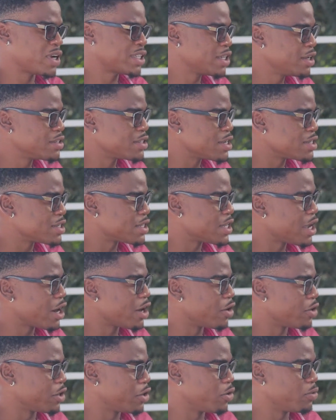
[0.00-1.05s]
else is
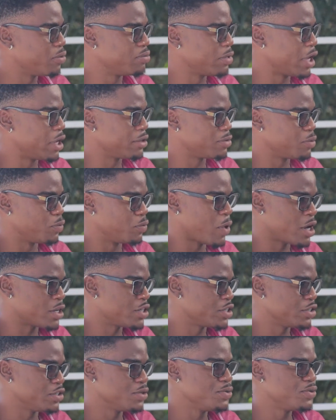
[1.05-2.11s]
there, like
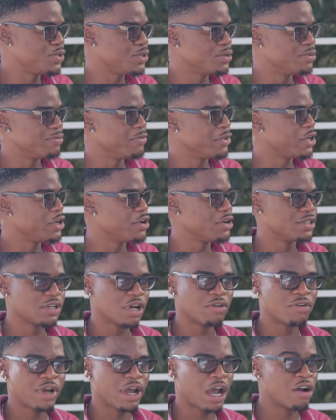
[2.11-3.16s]
watching YouTube videos.
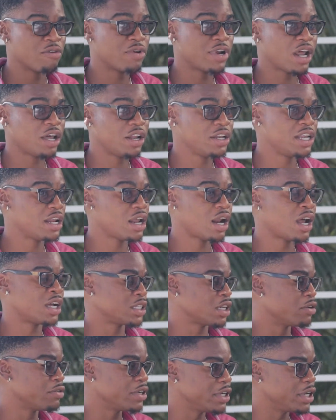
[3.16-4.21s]
I did a lot
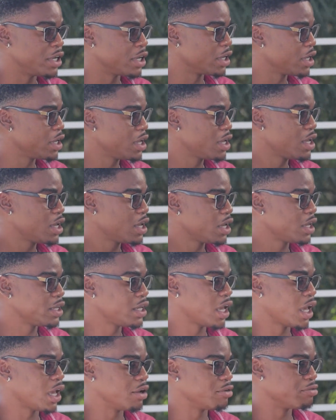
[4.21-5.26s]
of reading.
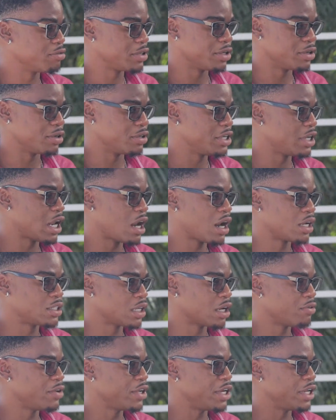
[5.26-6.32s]
Okay. Yeah, did a lot
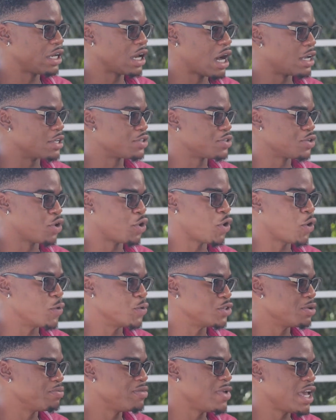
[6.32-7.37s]
of reading as to how
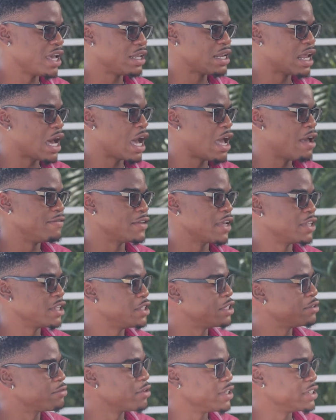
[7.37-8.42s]
to make knives and the
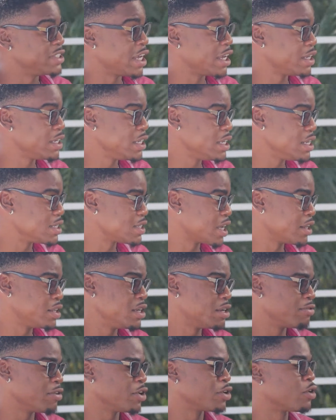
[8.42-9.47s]
different techniques and the
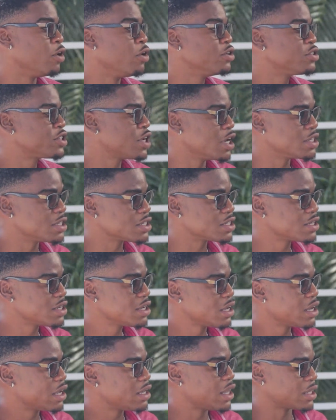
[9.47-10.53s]
different cultures
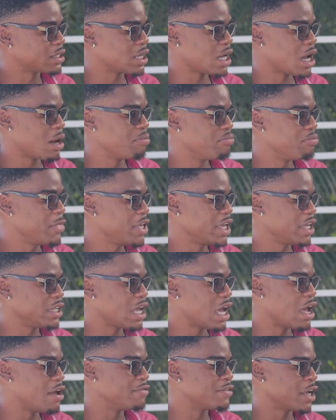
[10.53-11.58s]
that make
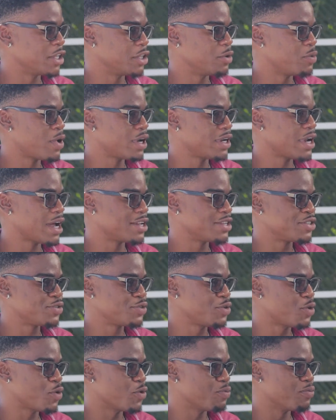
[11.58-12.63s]
knives, and the one that
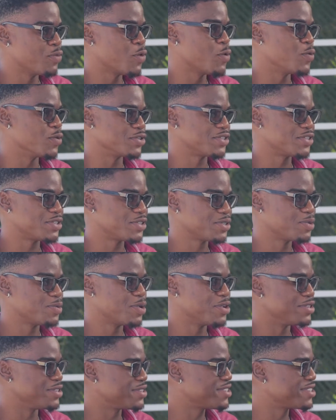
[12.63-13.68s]
stood out most
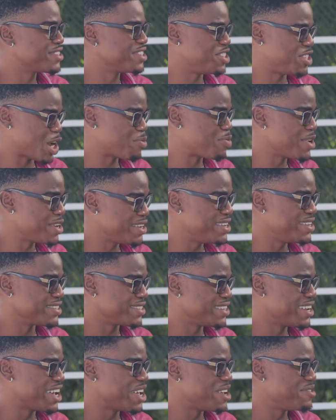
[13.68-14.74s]
was
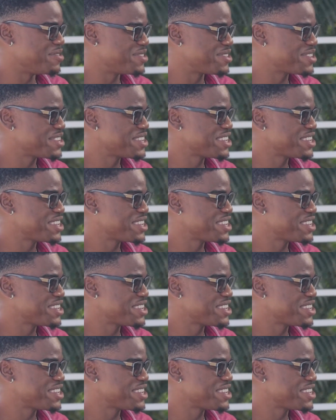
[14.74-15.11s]
Japanese knives.